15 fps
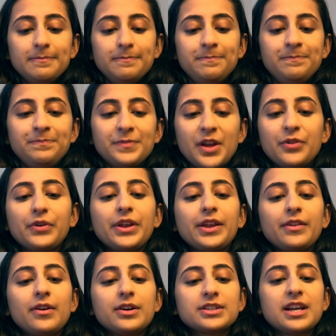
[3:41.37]
a
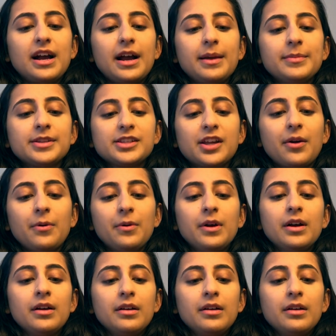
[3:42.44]
really long time, and so